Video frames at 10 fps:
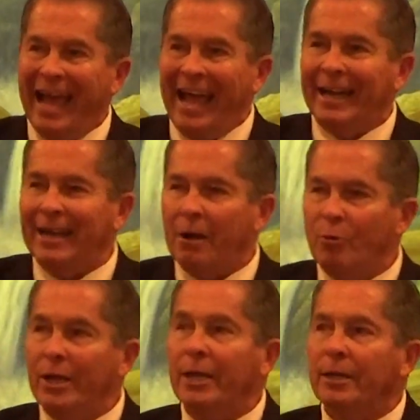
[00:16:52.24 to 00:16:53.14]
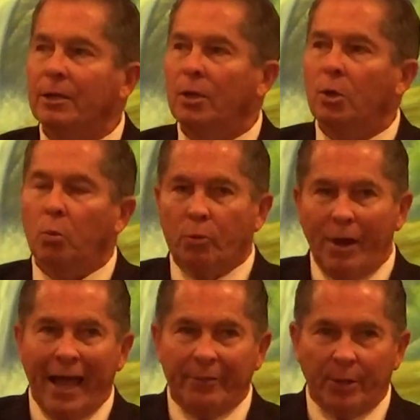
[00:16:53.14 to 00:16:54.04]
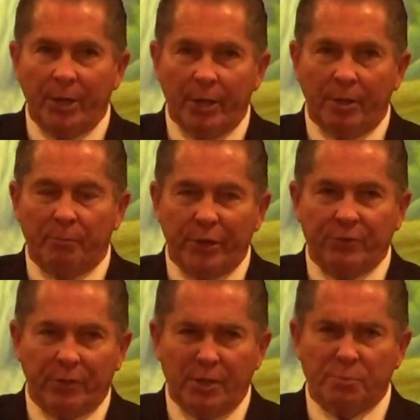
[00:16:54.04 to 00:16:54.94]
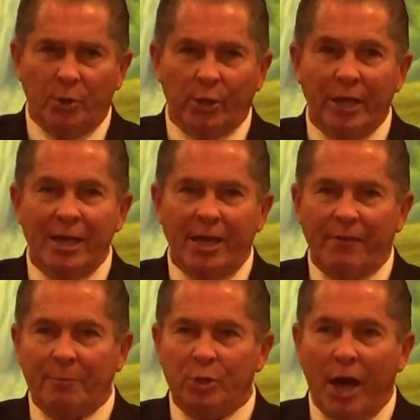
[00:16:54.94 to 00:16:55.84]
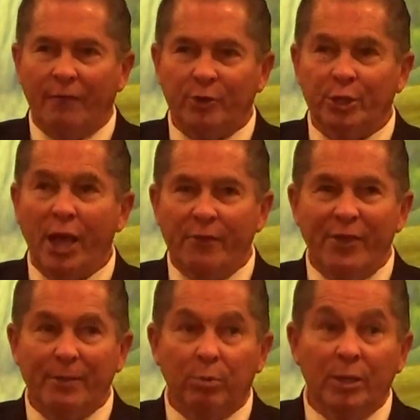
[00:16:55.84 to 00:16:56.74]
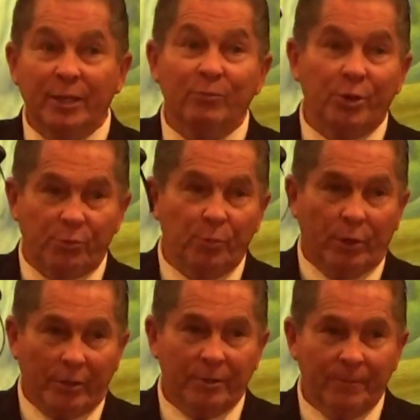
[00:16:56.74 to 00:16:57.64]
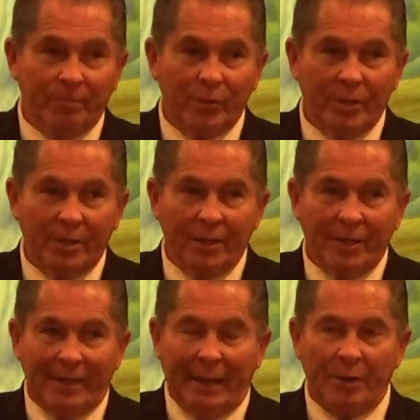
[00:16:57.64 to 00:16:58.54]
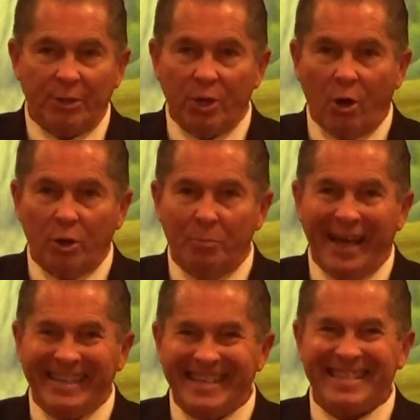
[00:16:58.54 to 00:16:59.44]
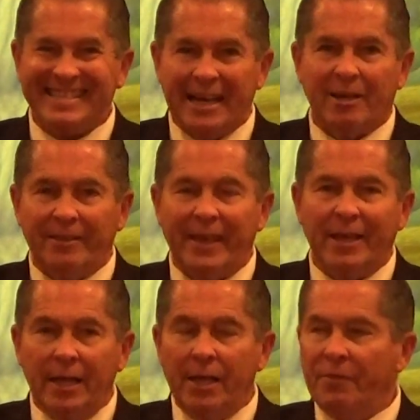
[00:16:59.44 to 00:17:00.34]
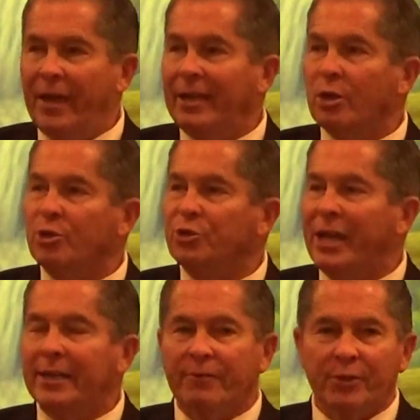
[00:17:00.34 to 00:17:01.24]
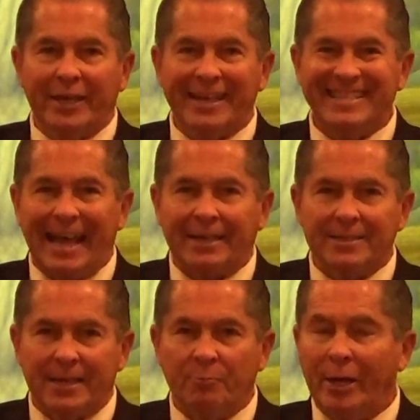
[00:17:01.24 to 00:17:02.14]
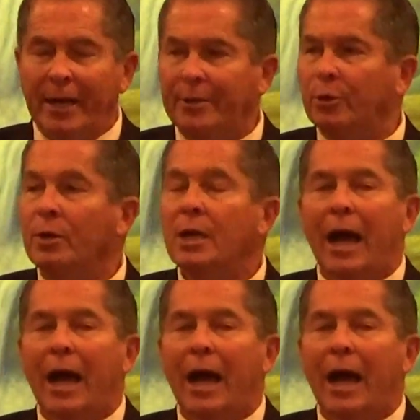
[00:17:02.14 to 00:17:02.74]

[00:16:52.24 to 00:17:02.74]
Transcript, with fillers: And I really would rather hear them preach from this book if I'm confident they believe this book. Amen. And I'm not talking about necessarily they, they understand everything exactly the same way I do.